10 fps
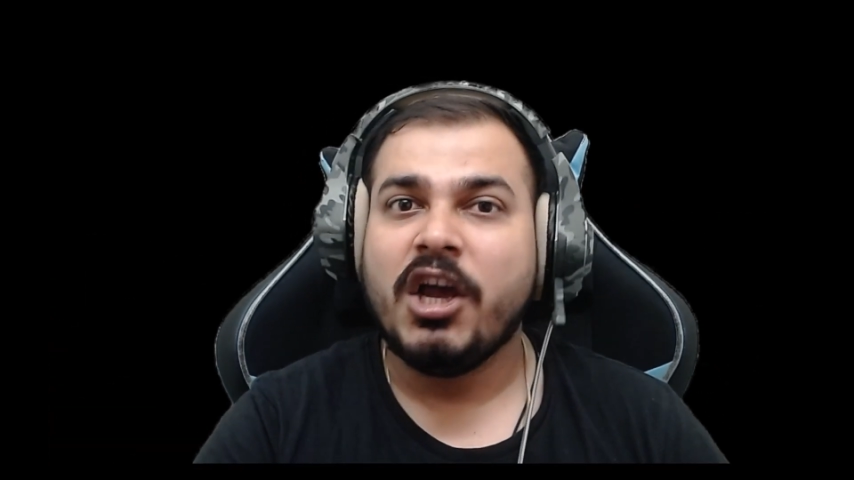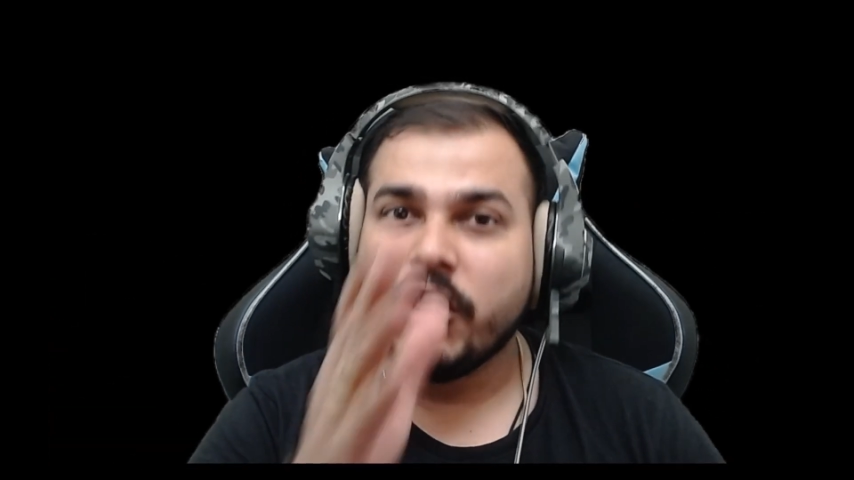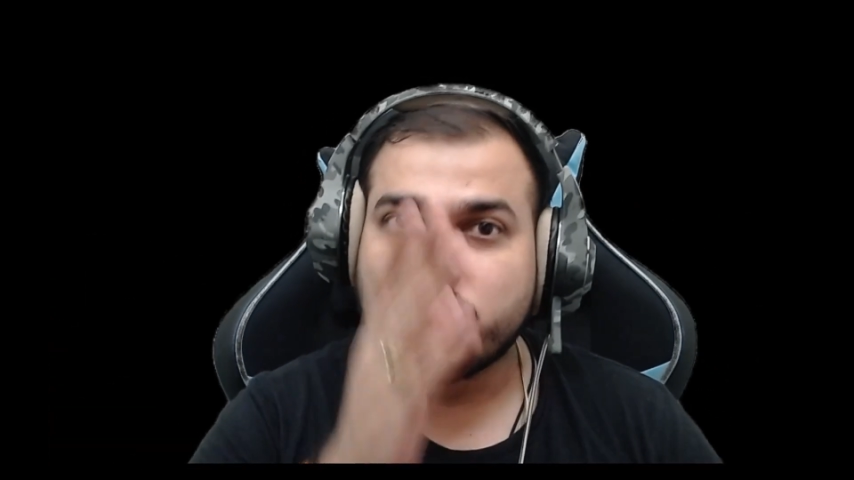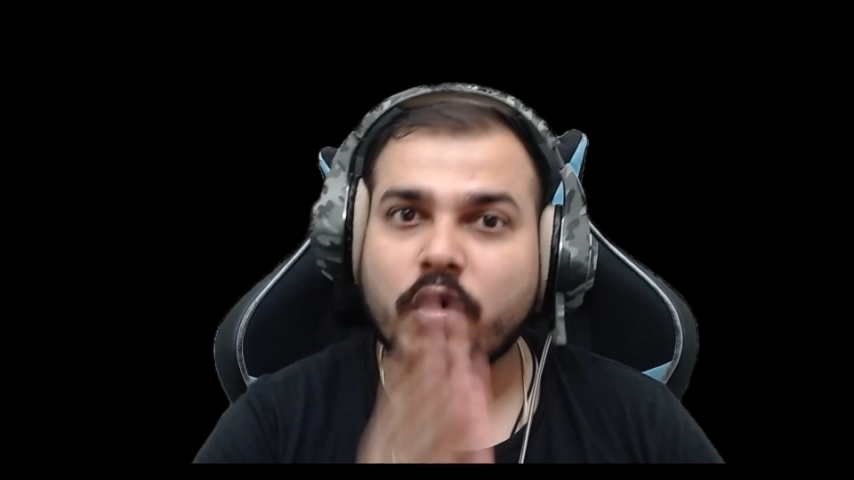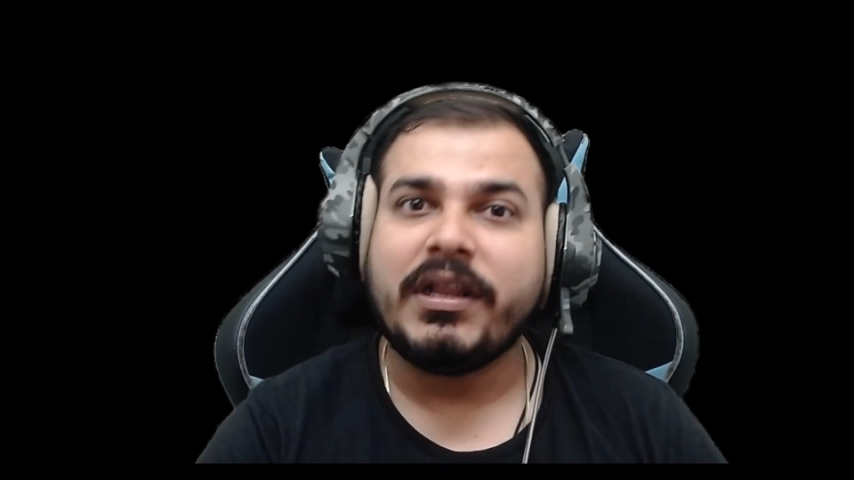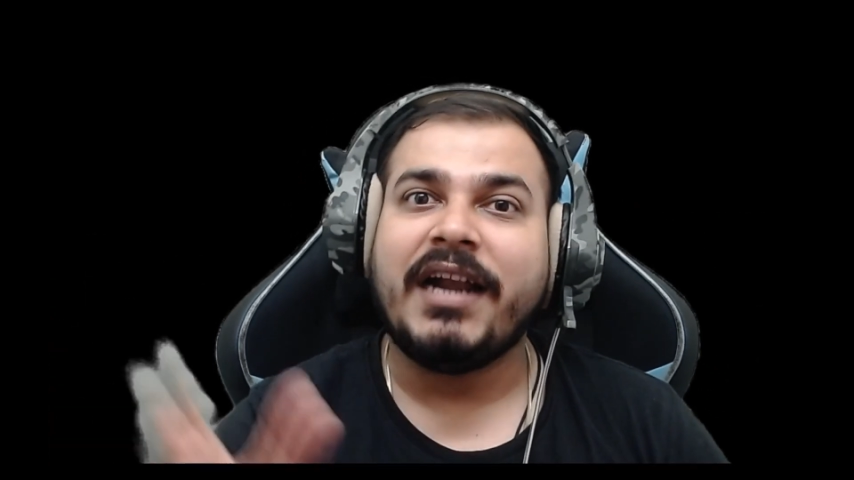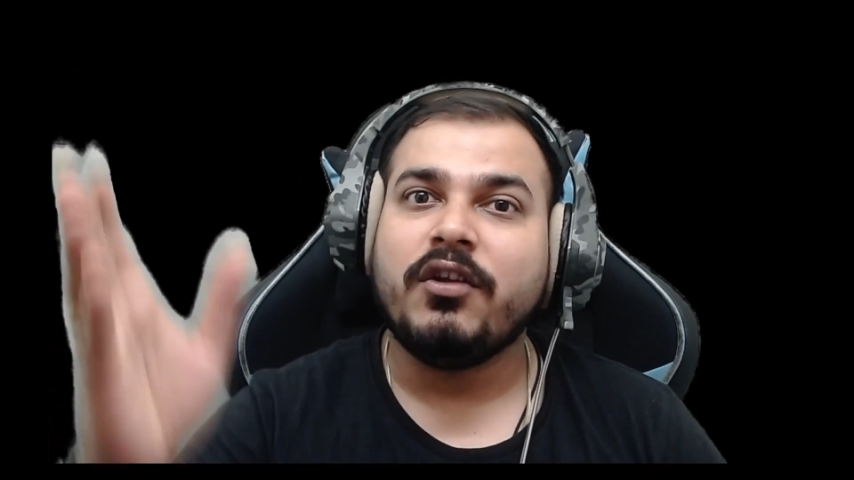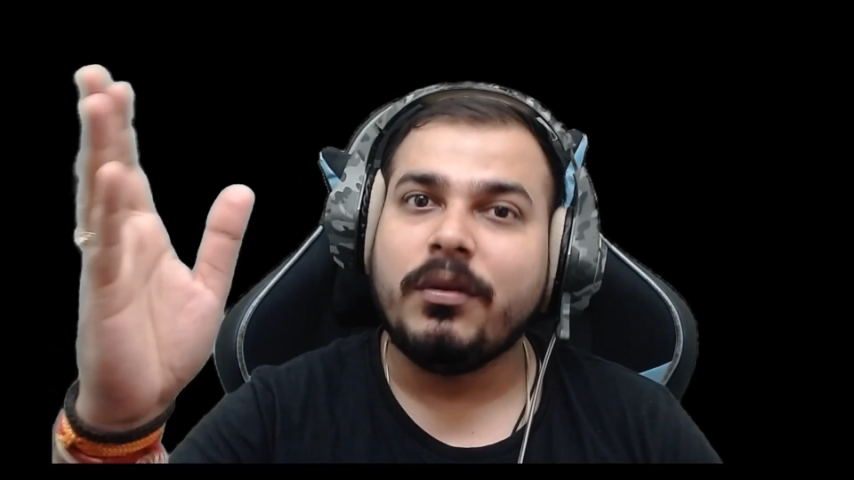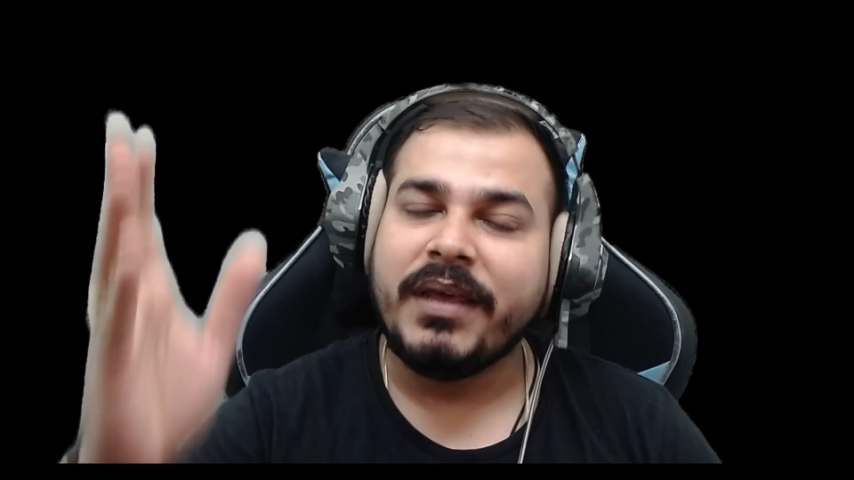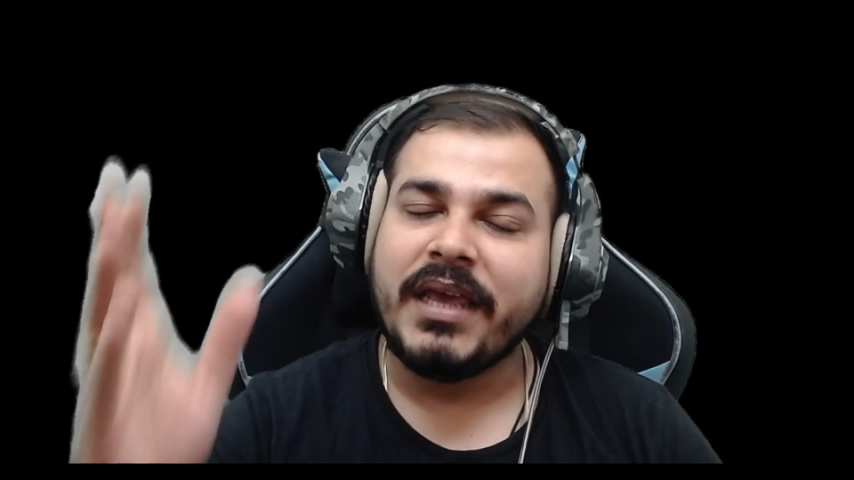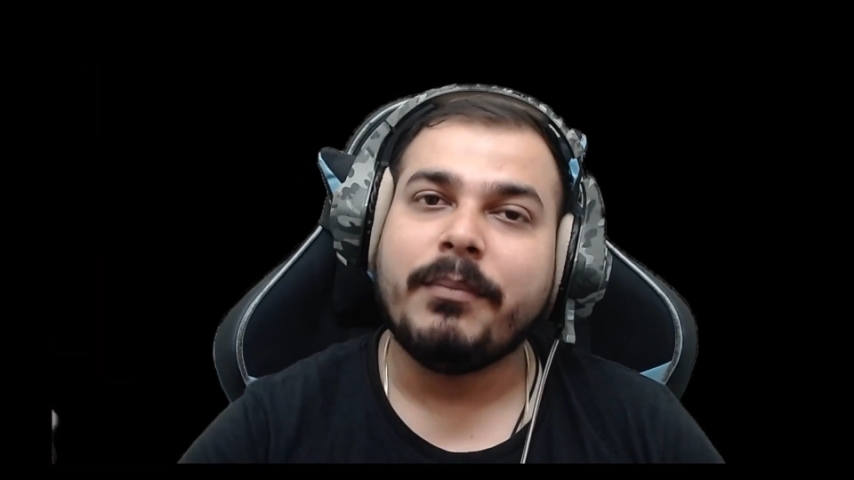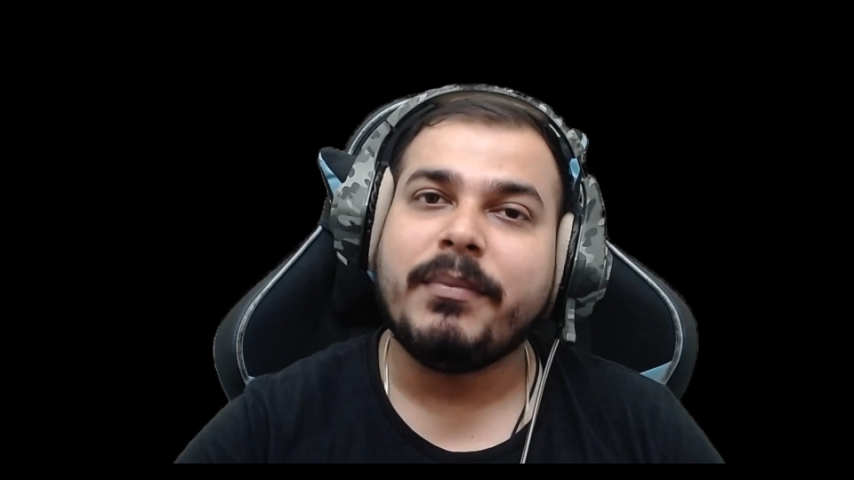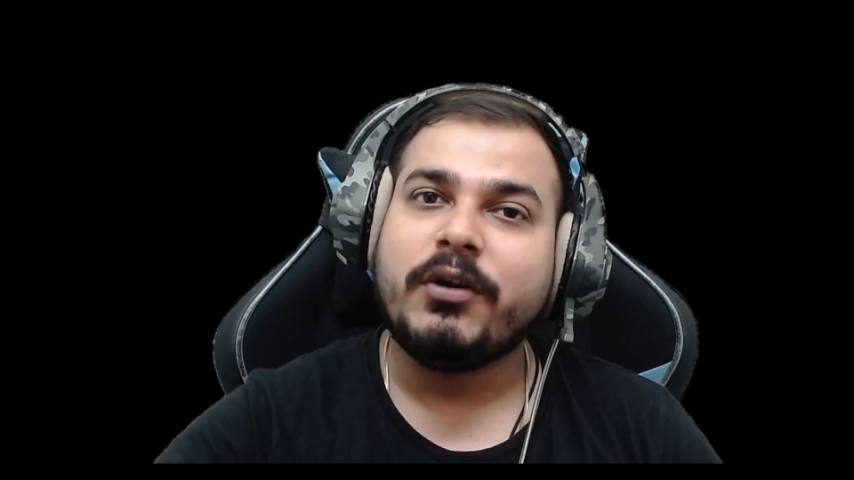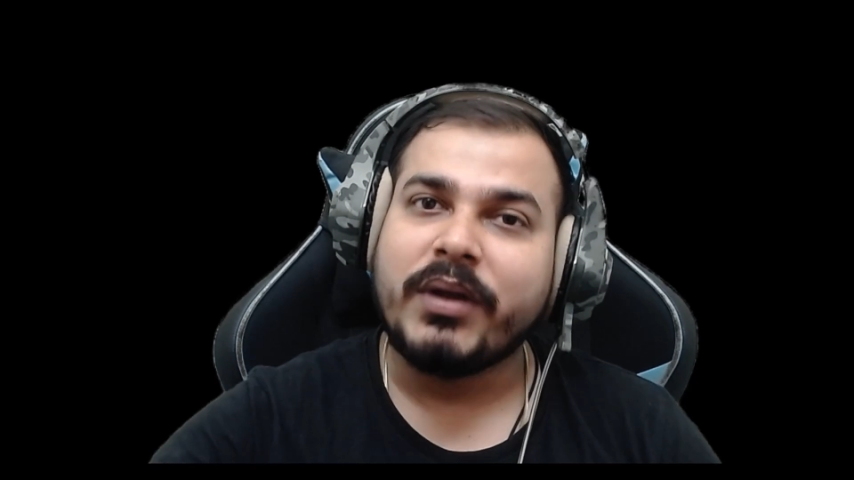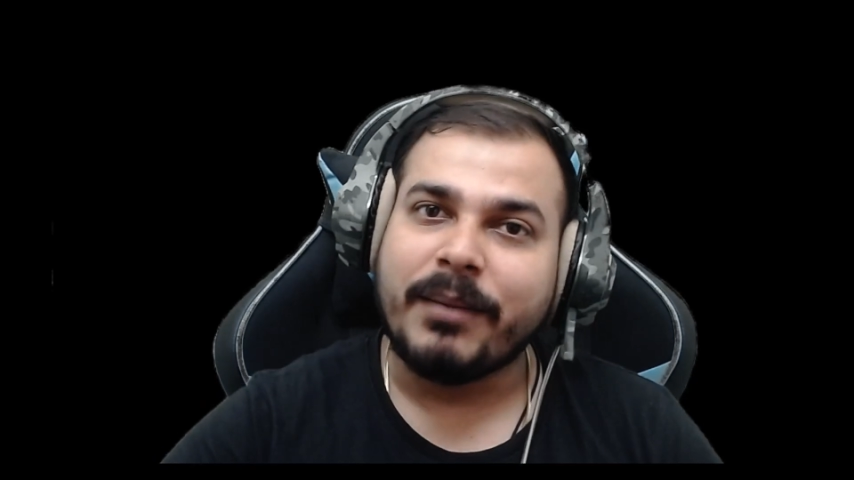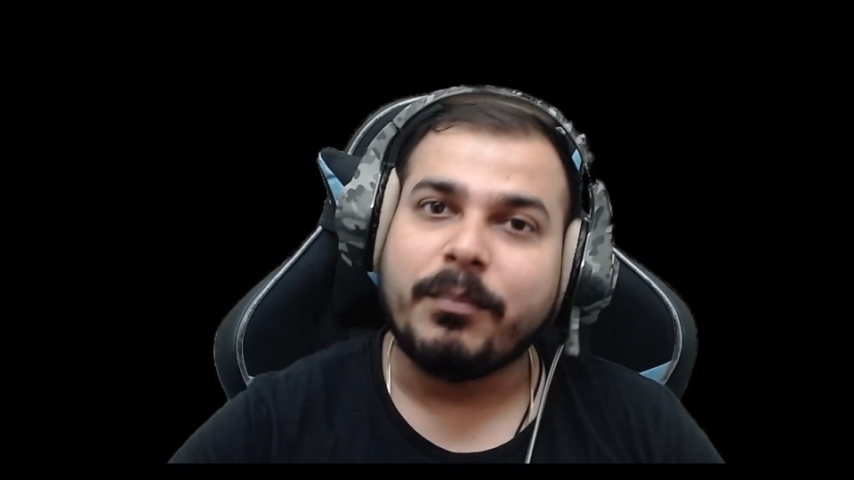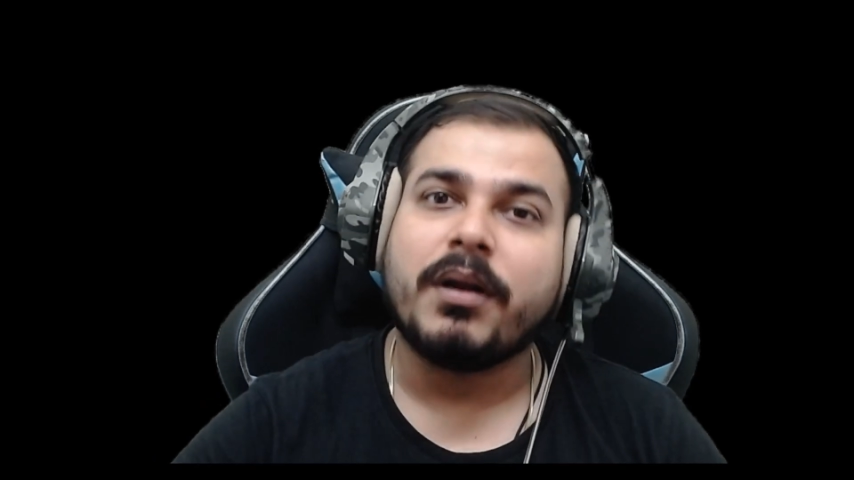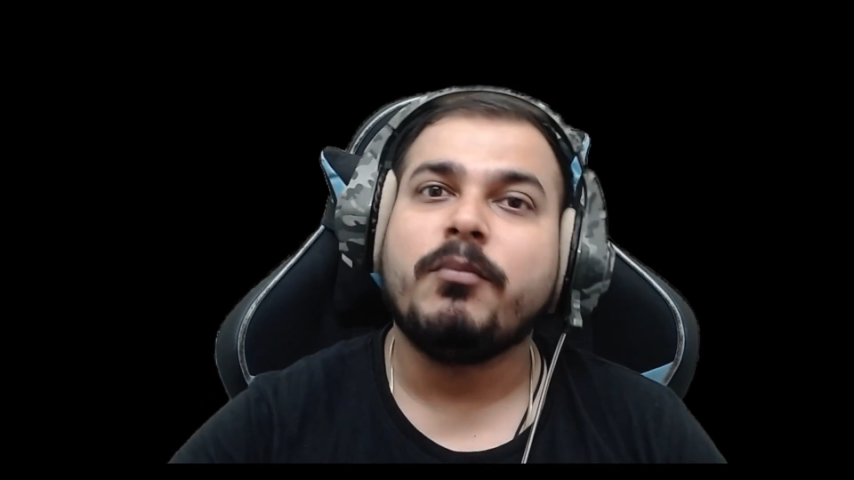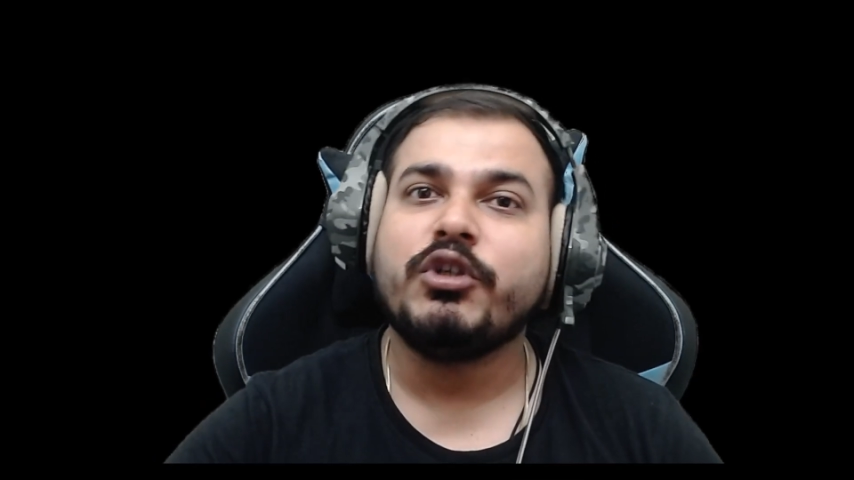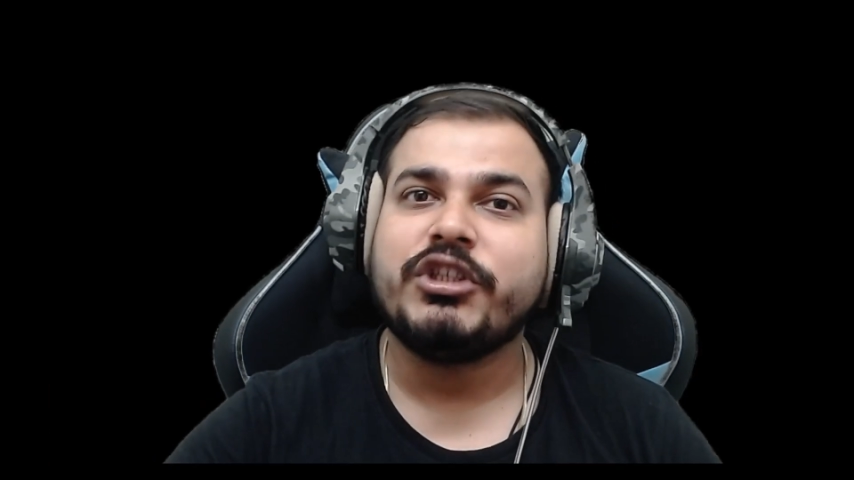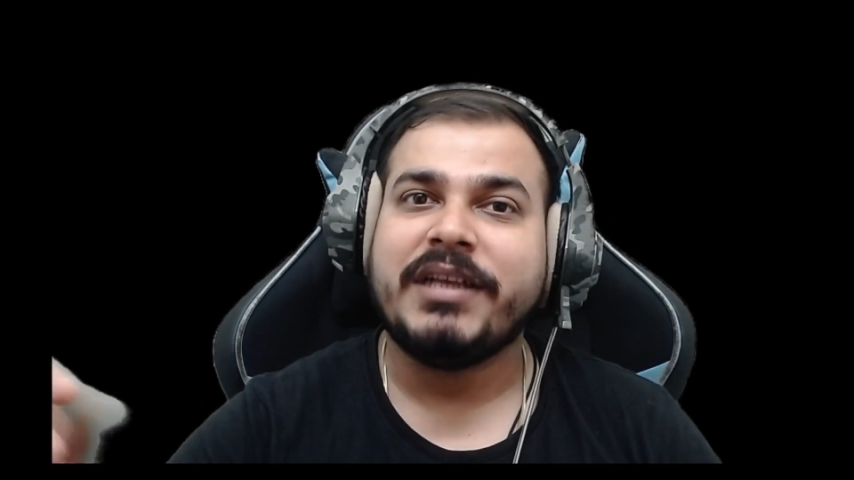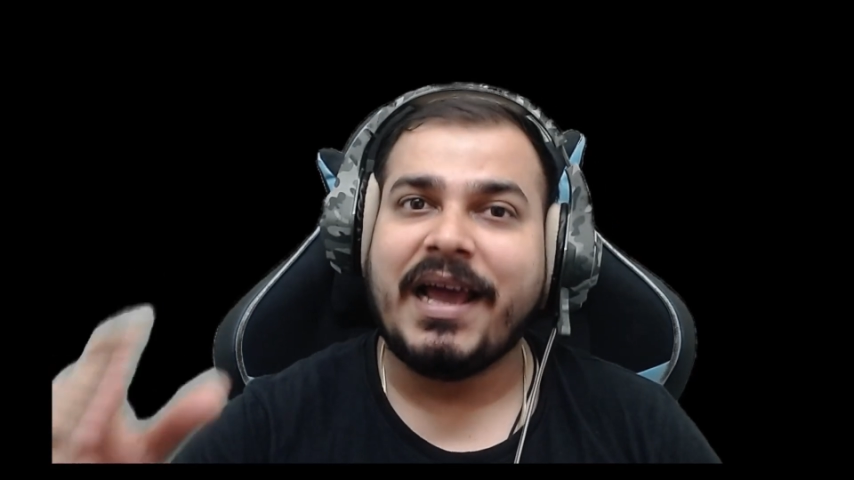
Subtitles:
so that you'll be able to get promotion